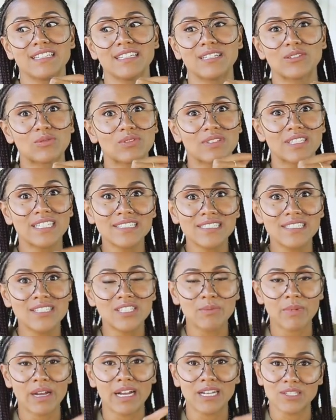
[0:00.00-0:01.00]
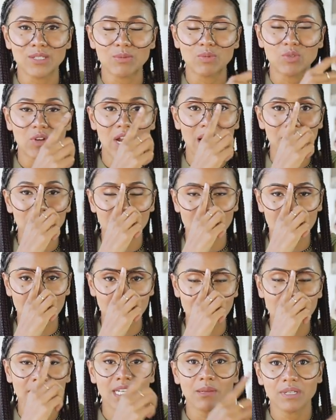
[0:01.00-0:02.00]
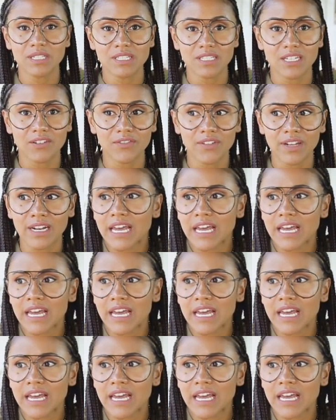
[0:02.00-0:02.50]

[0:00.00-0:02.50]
they don't listen to my unsubscribe and they keep sending me stuff.